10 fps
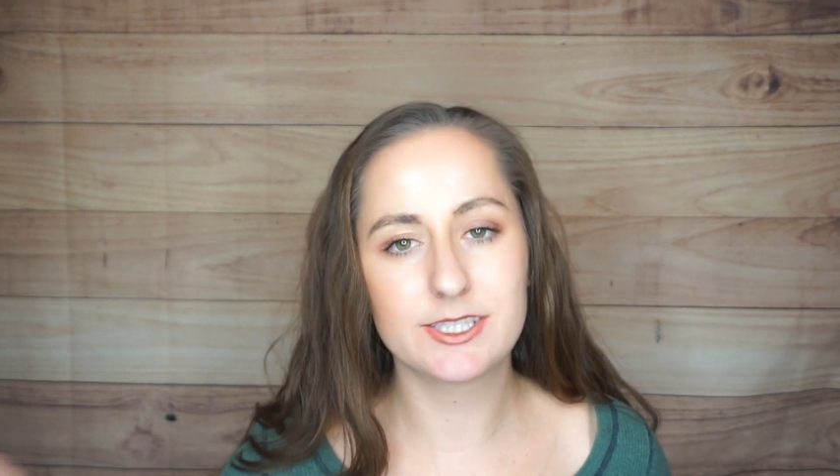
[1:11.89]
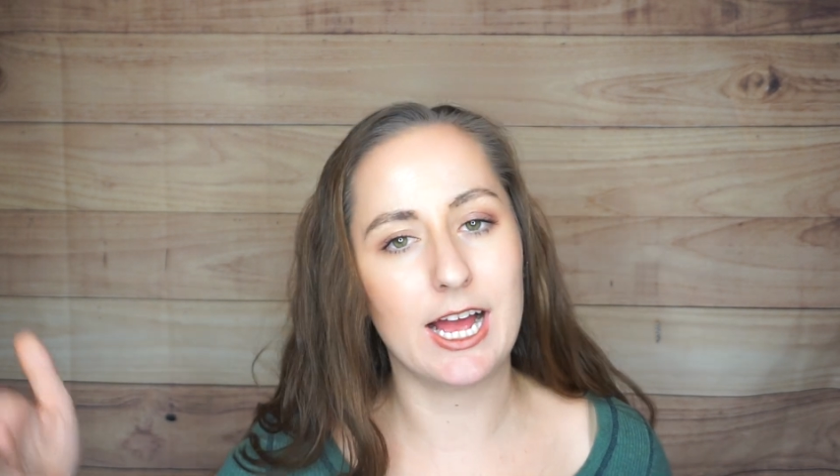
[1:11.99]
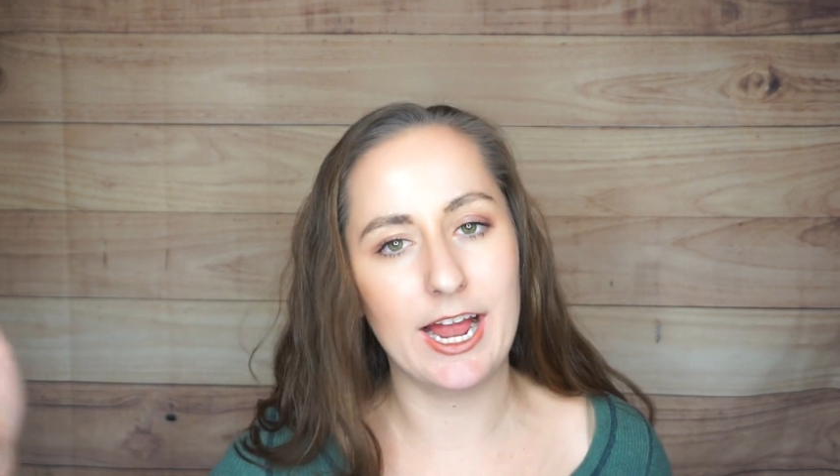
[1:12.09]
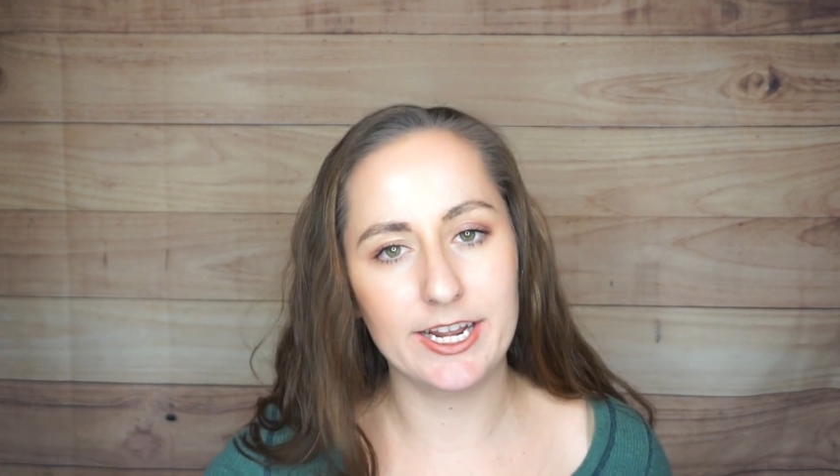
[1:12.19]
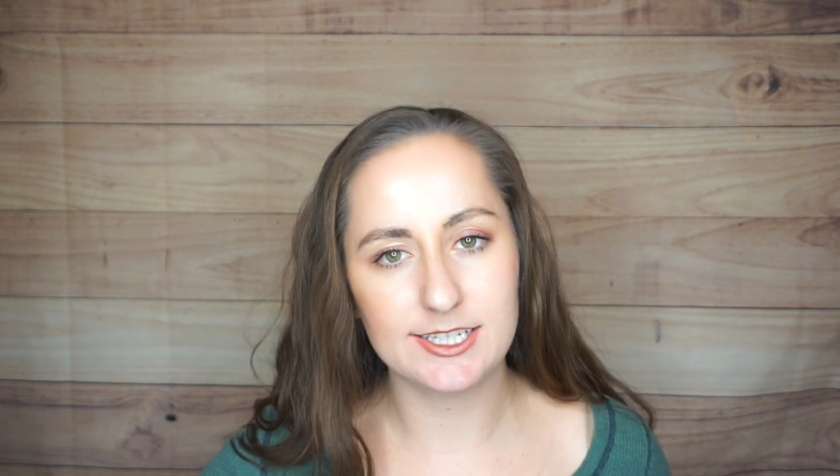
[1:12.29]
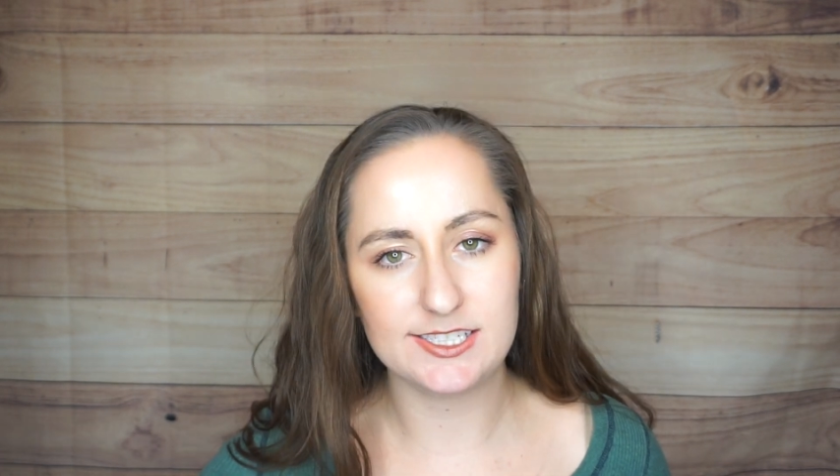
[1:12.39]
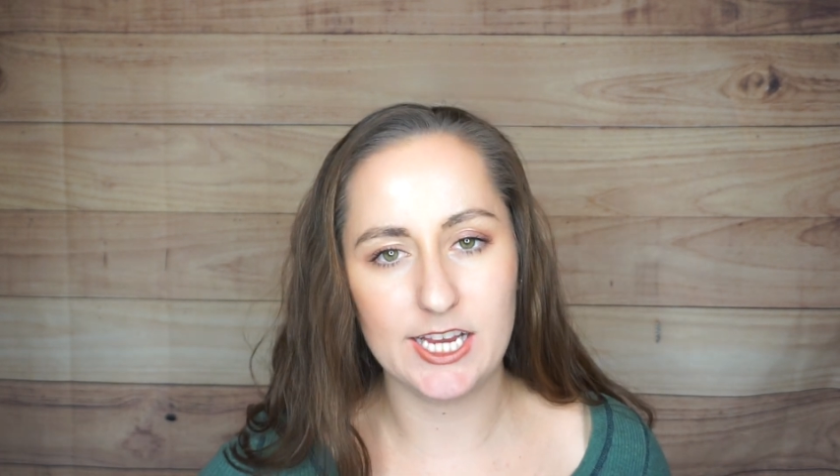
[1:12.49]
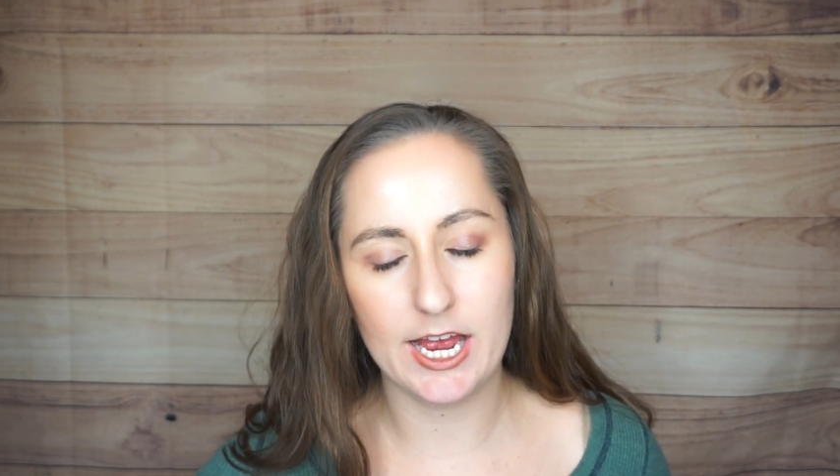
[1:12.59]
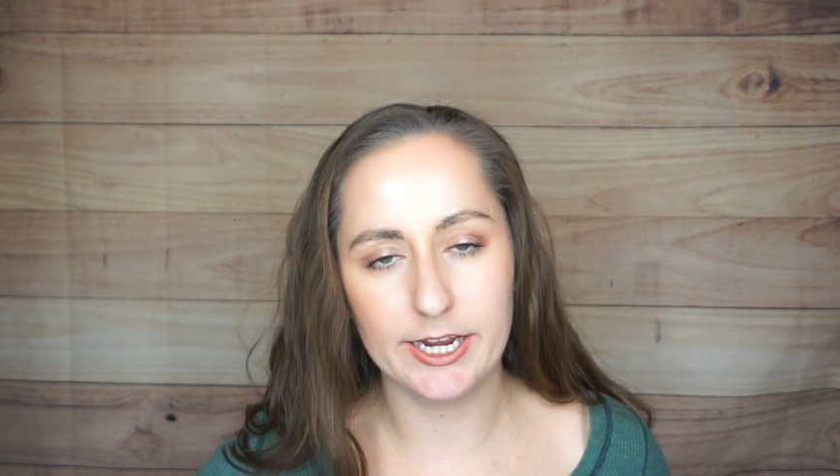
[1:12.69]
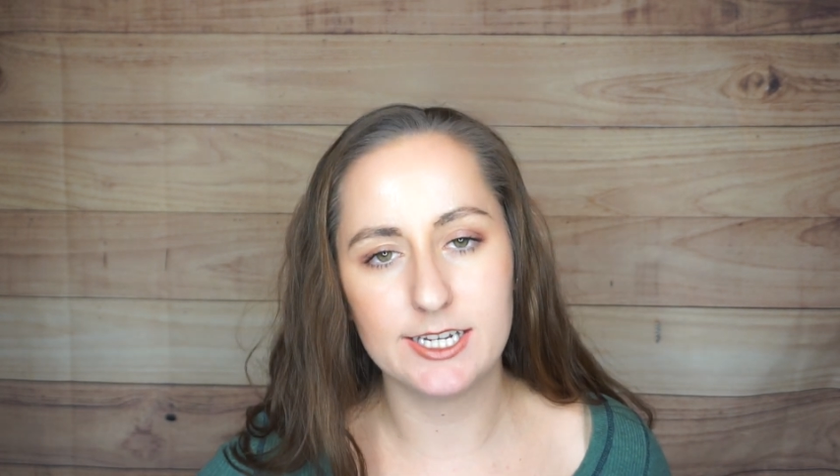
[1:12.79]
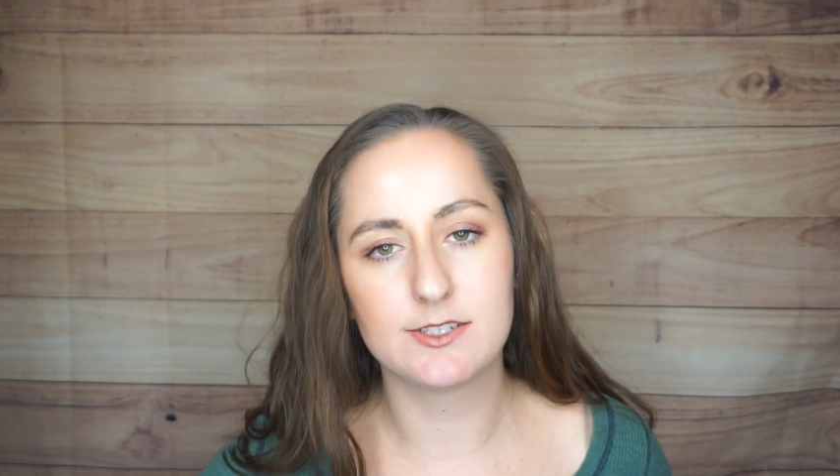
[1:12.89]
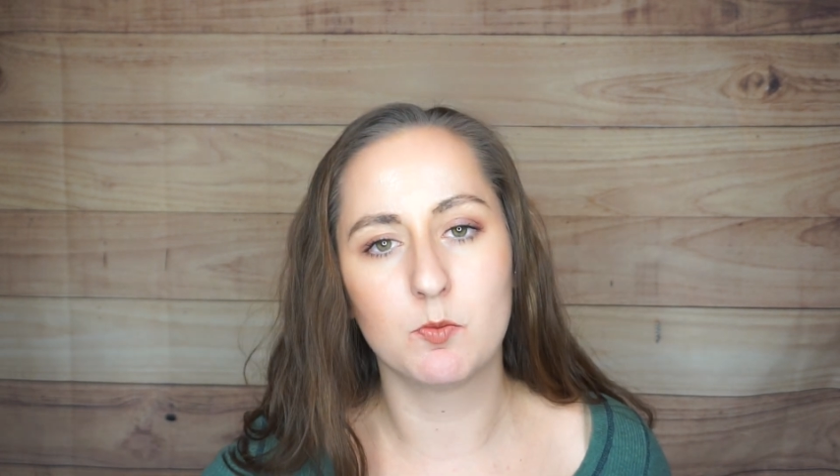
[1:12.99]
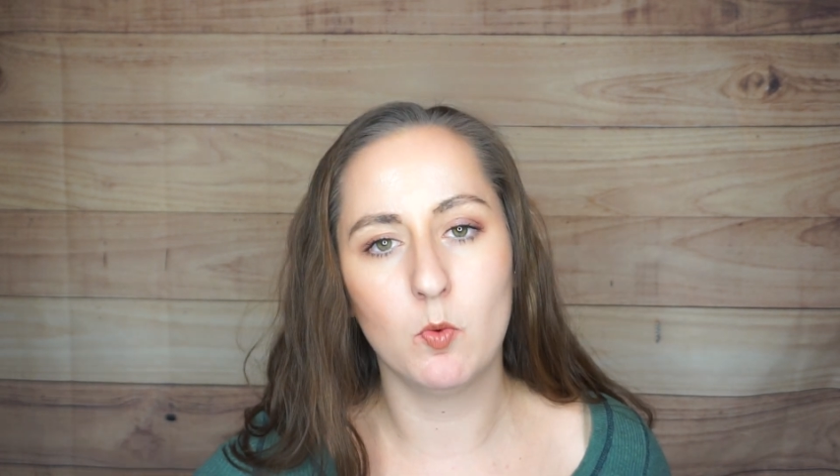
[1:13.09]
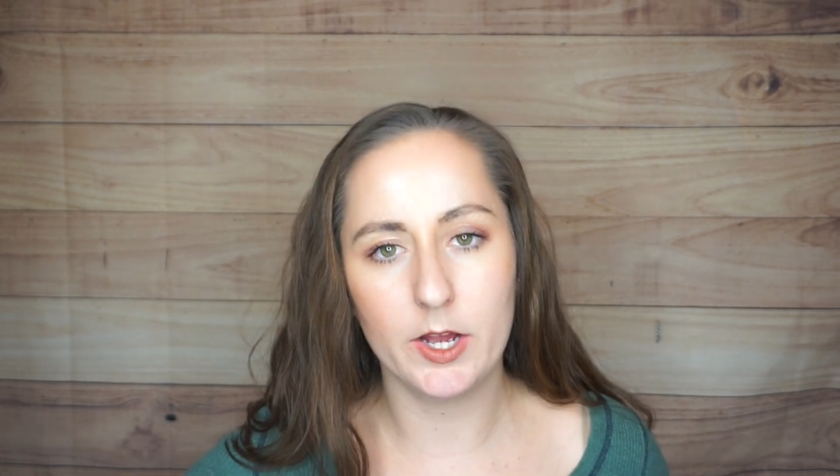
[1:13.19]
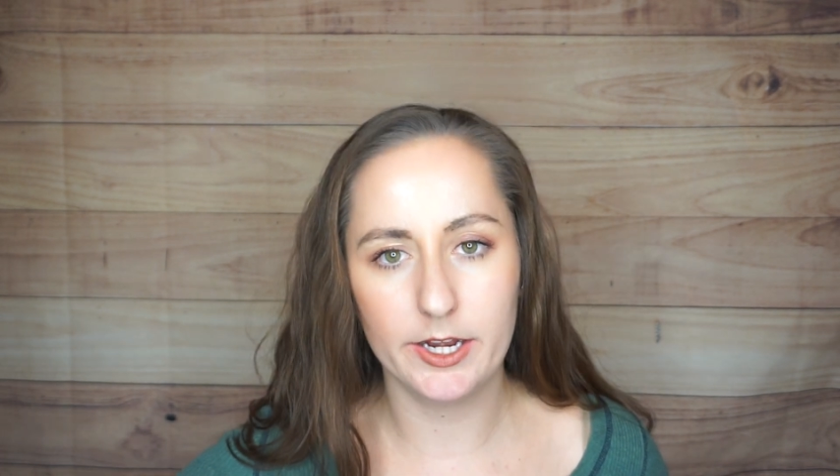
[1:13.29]
The I N C I is
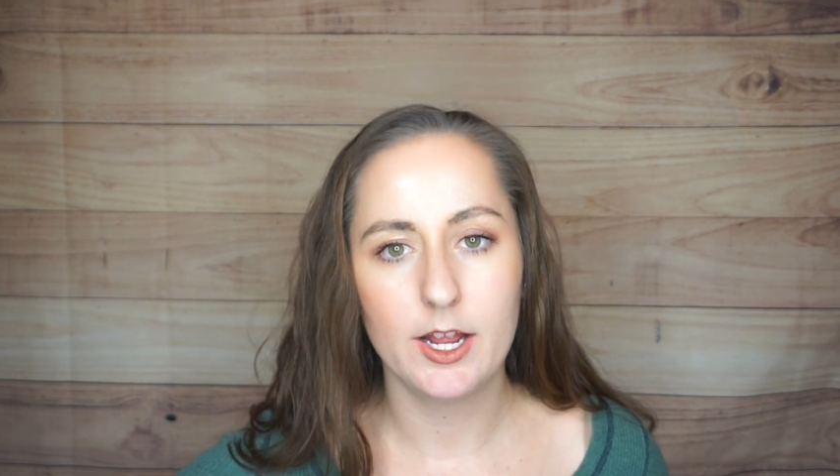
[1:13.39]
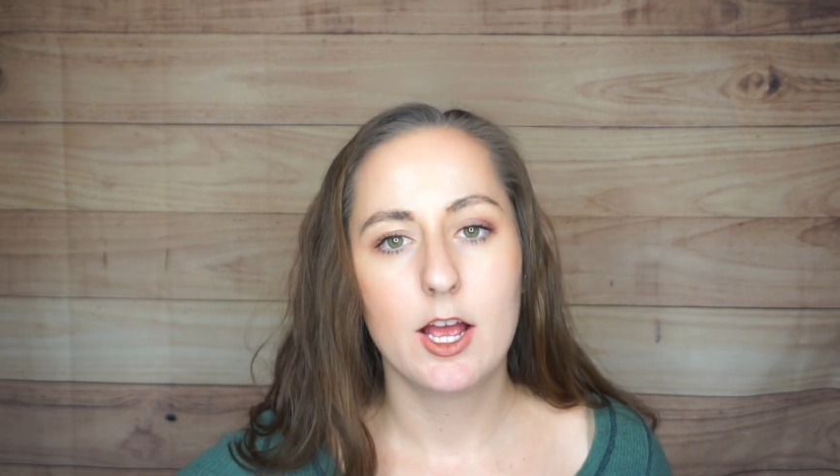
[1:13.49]
what